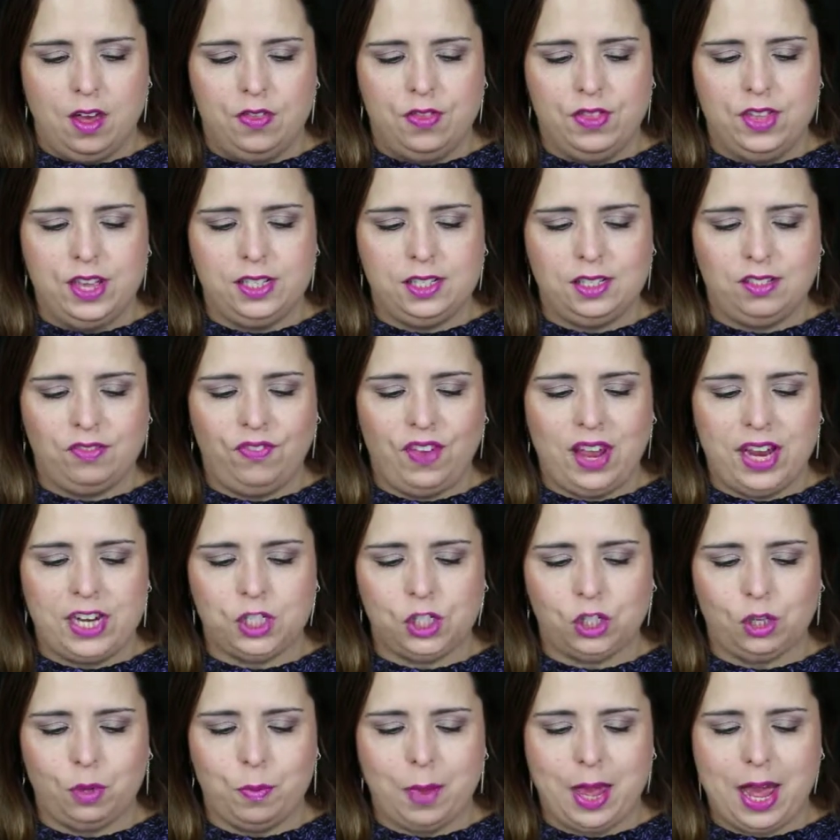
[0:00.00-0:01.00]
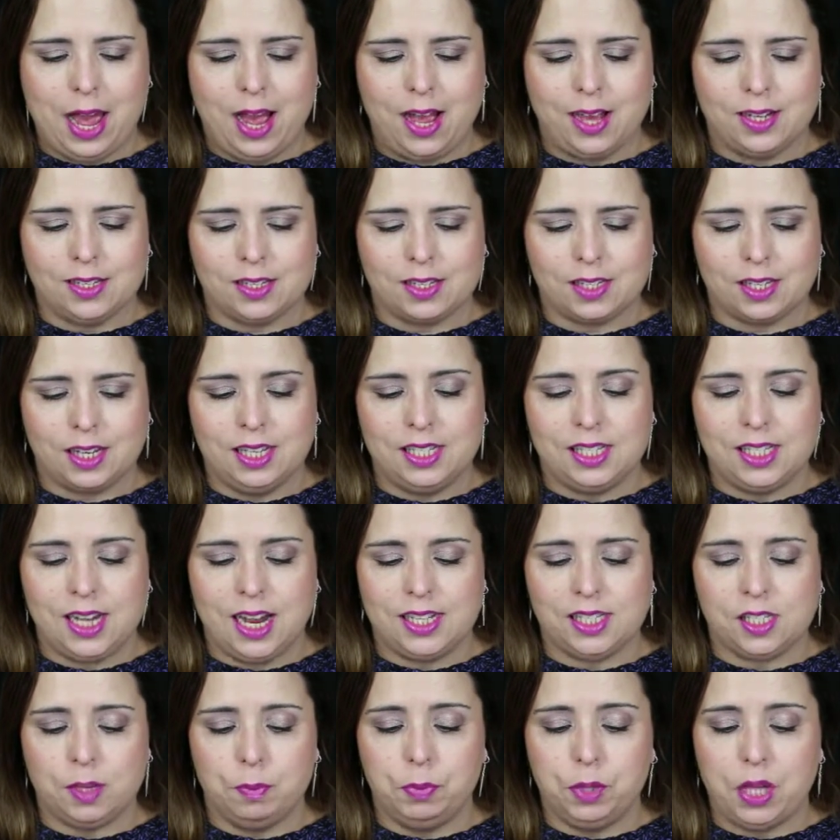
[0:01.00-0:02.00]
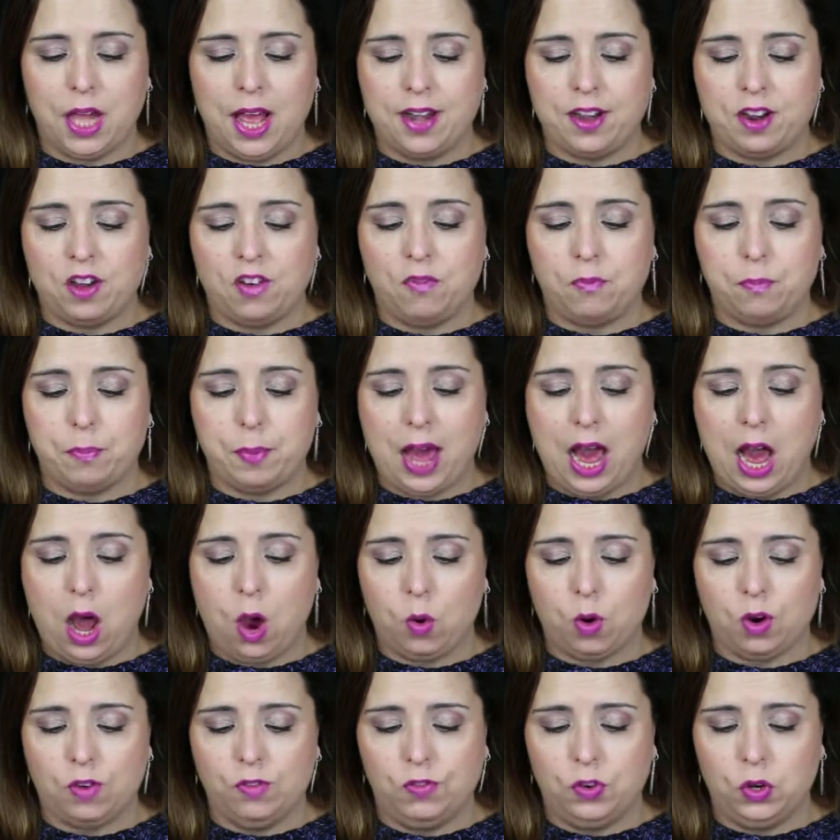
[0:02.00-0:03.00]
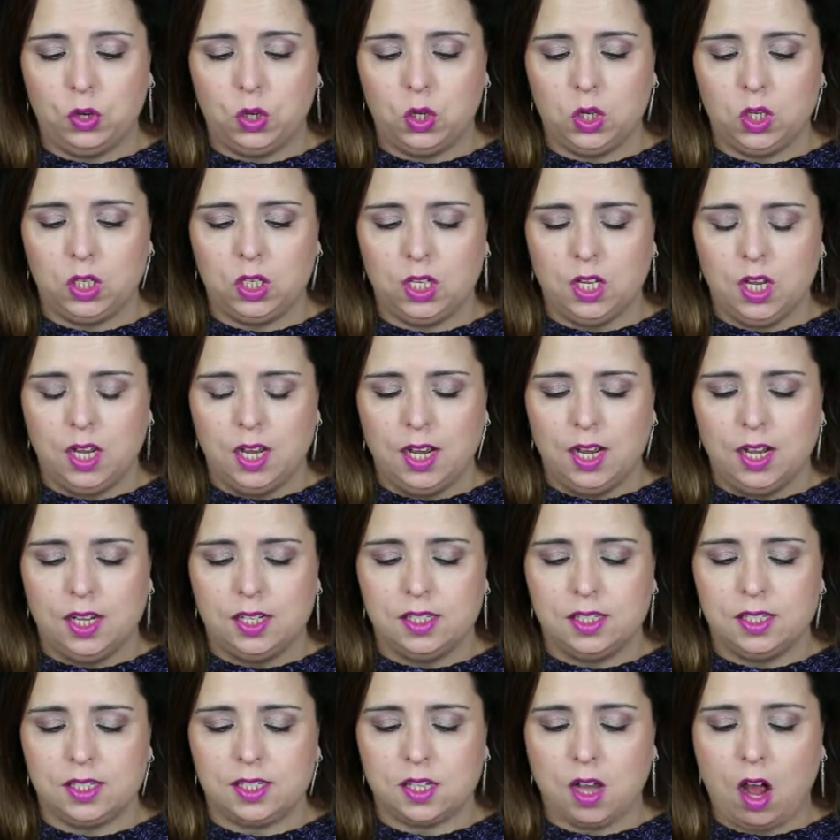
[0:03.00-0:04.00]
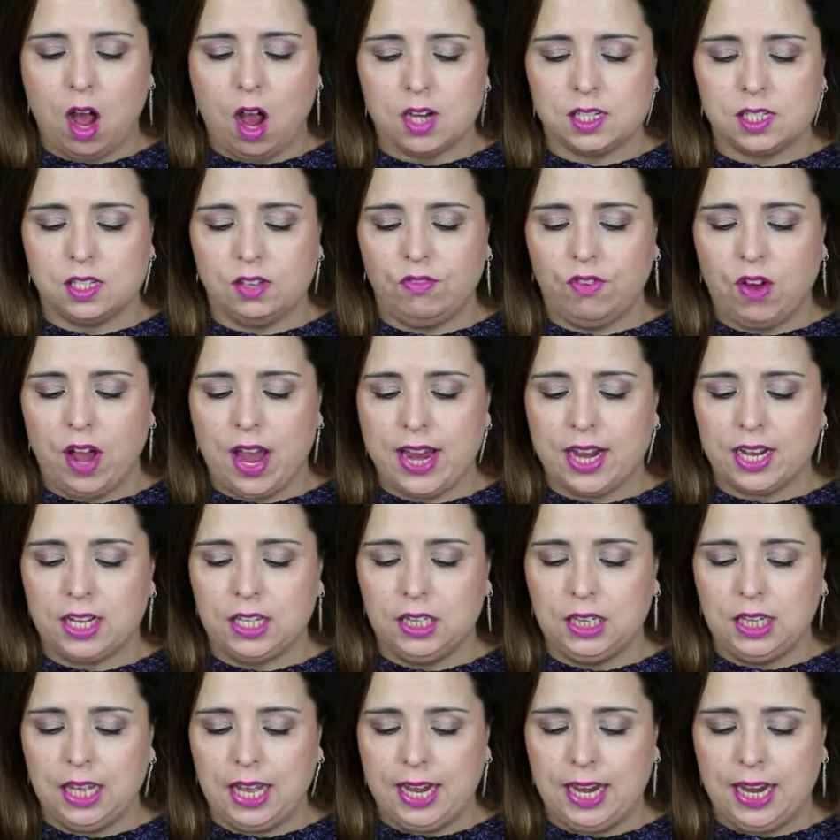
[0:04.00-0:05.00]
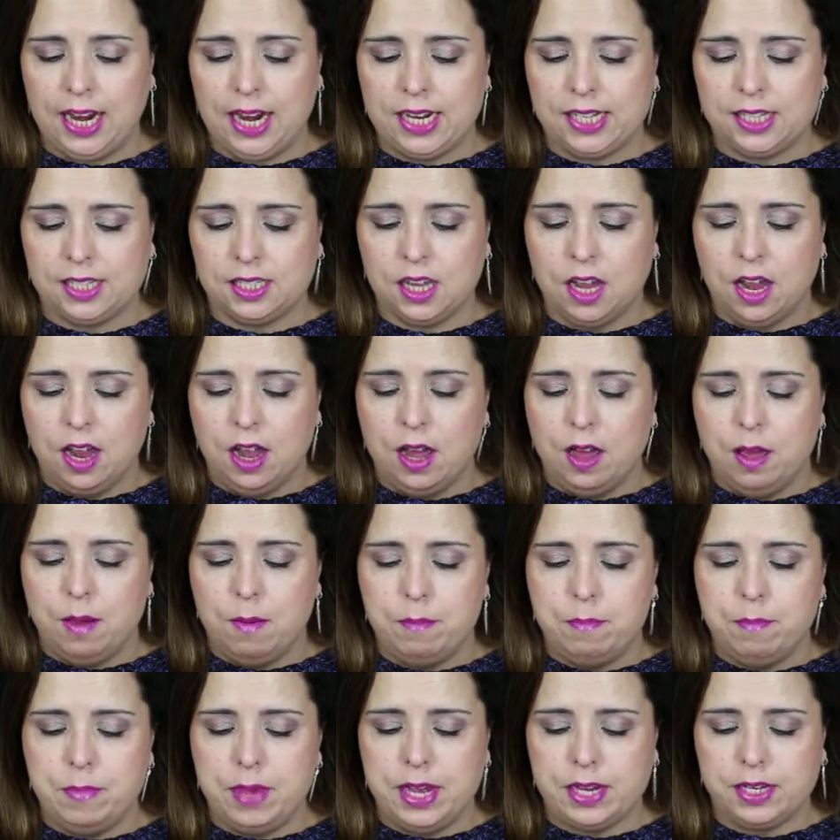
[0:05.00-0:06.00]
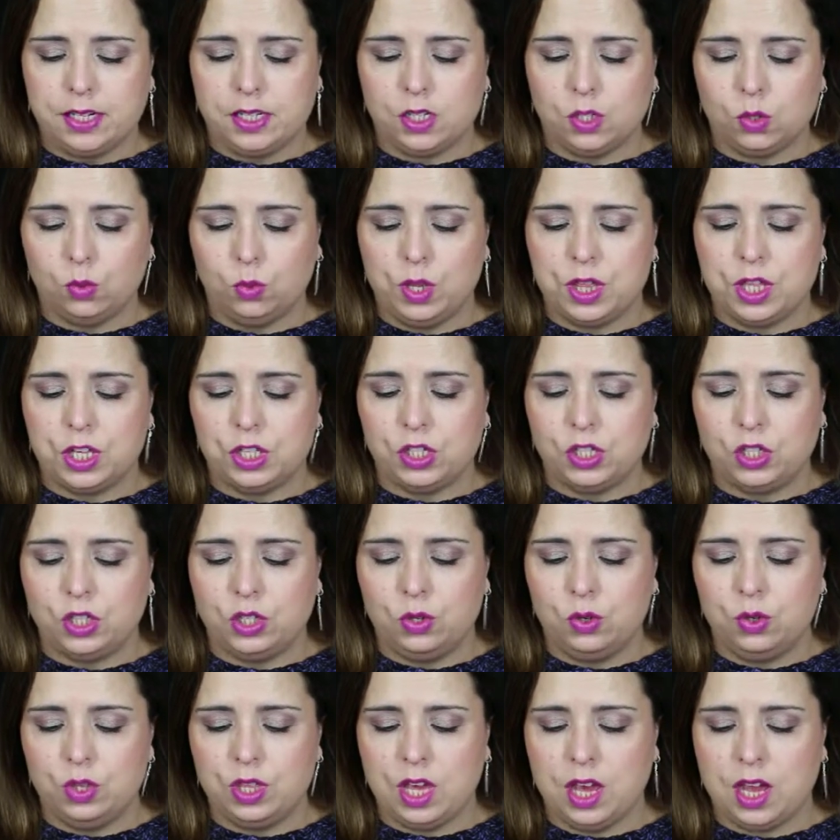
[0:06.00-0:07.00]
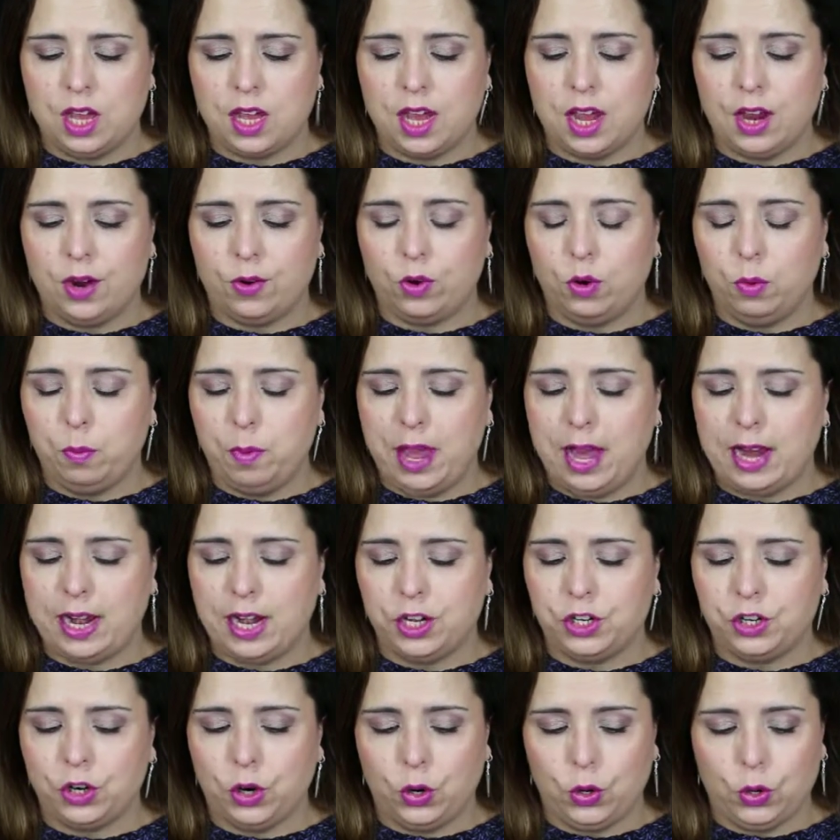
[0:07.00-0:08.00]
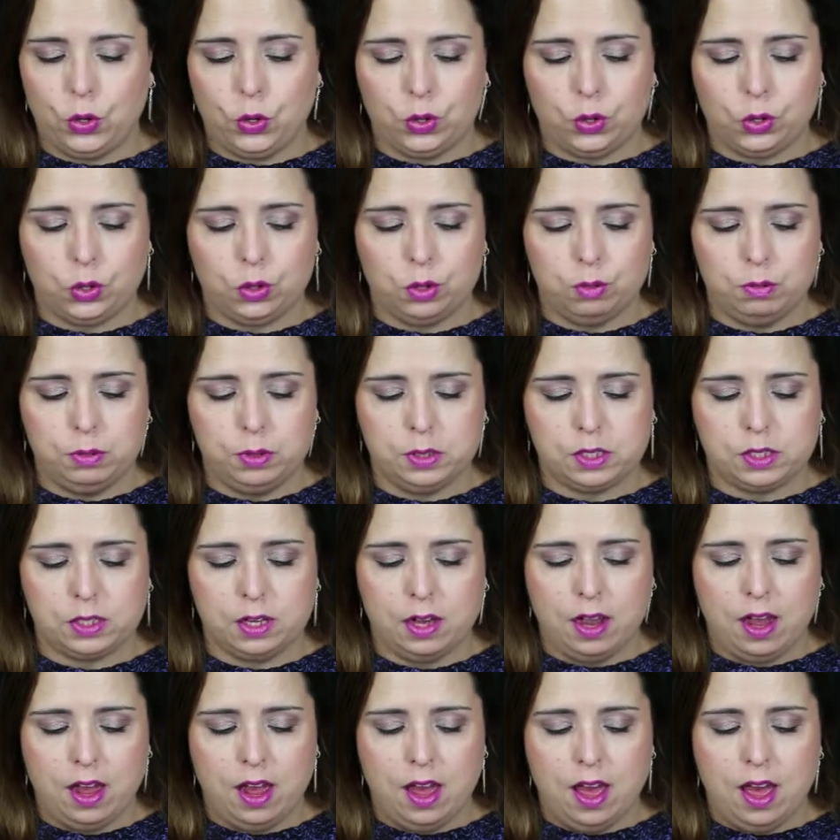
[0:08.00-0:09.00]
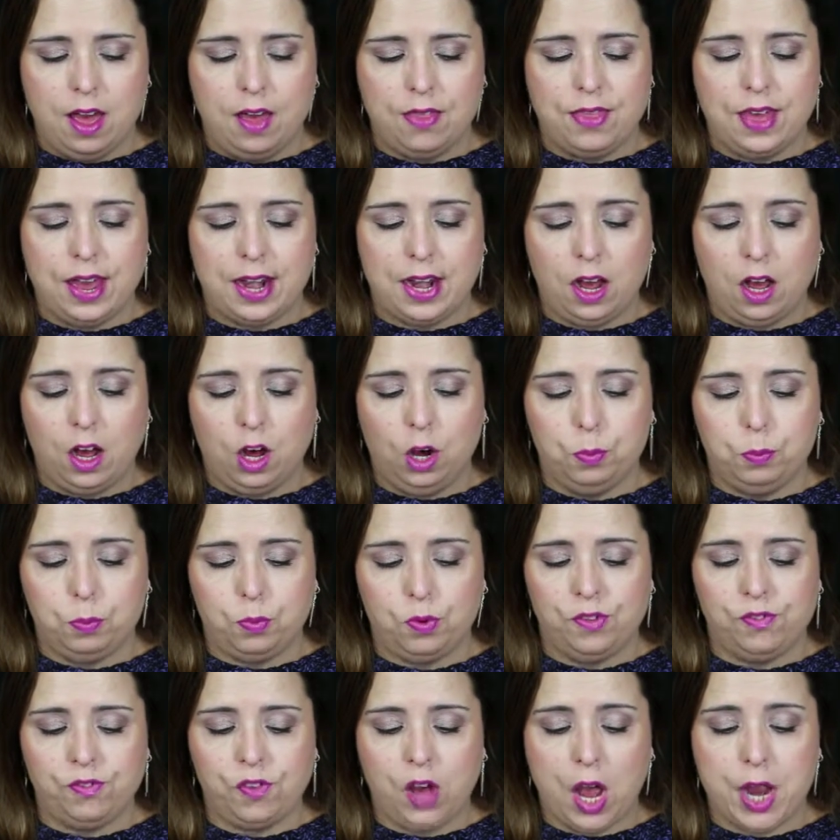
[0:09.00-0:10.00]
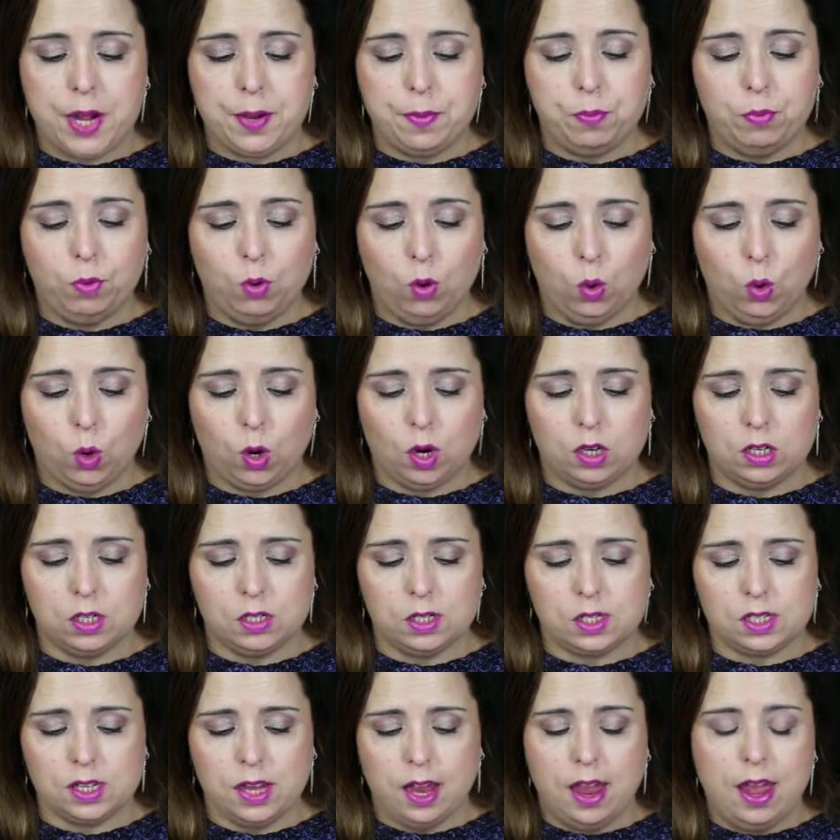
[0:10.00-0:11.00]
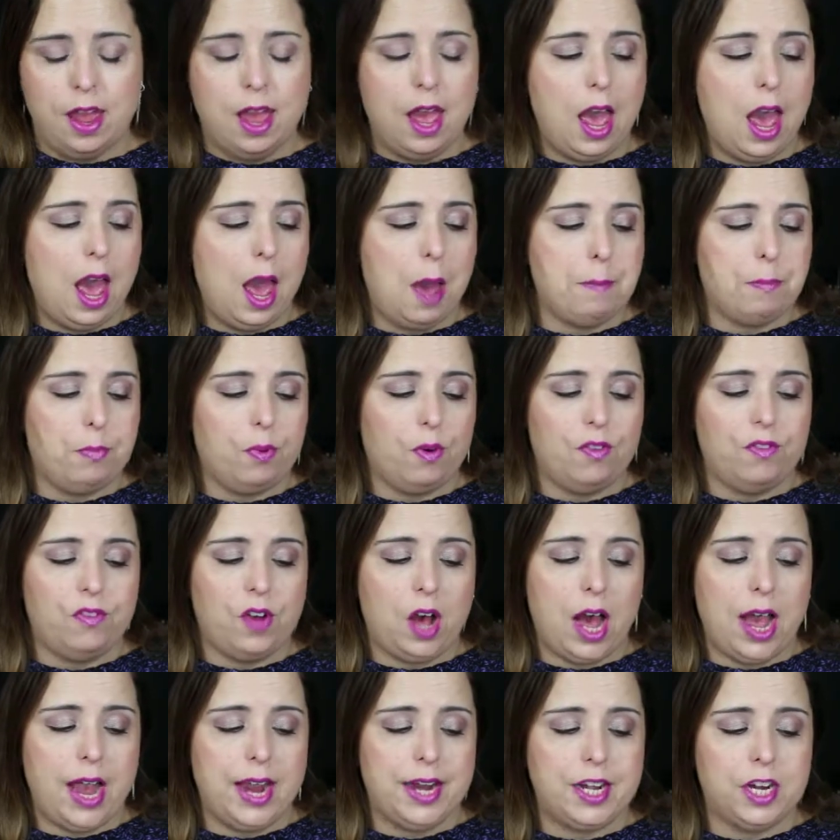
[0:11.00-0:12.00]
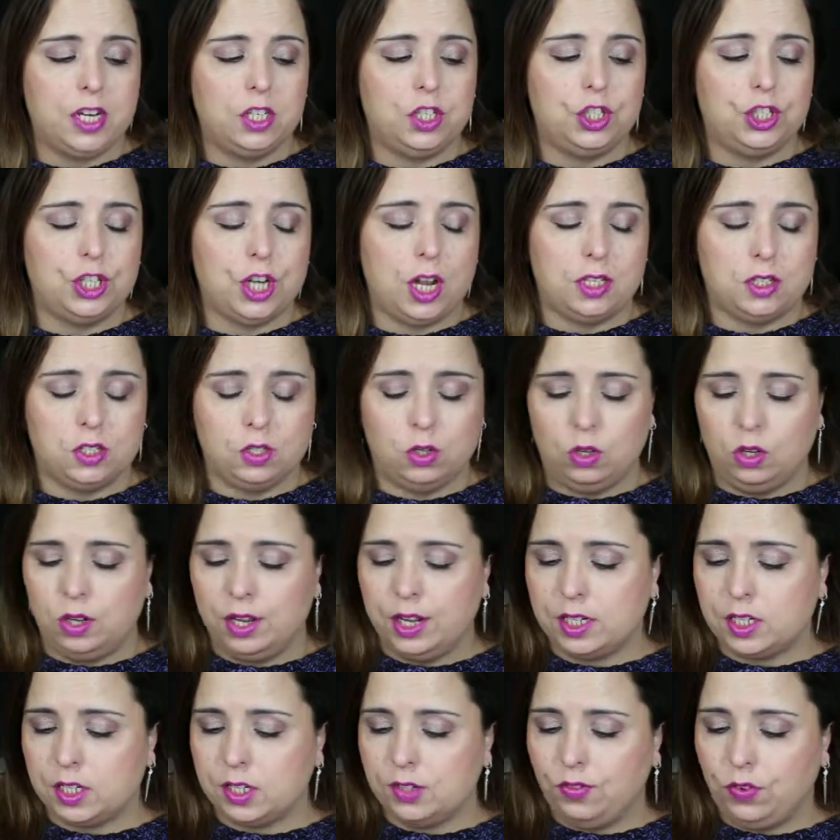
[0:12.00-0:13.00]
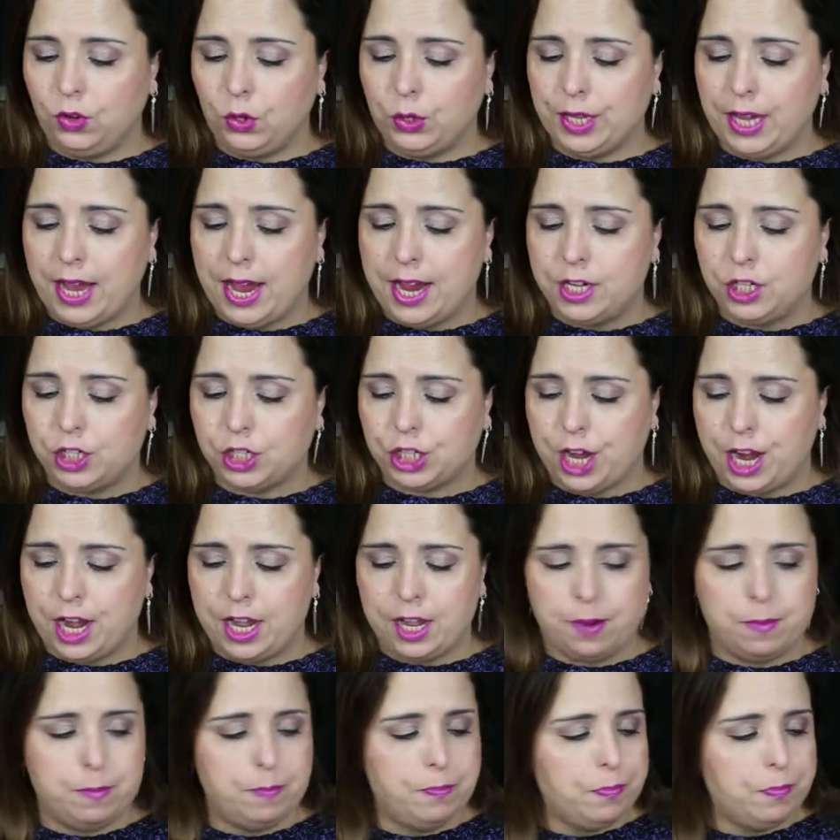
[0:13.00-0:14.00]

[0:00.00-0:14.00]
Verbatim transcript: this facial mask contains a blend of powerful detoxifying clays mixed with a soothing aromatic herbs that help refine pores and provide gentle exfoliation.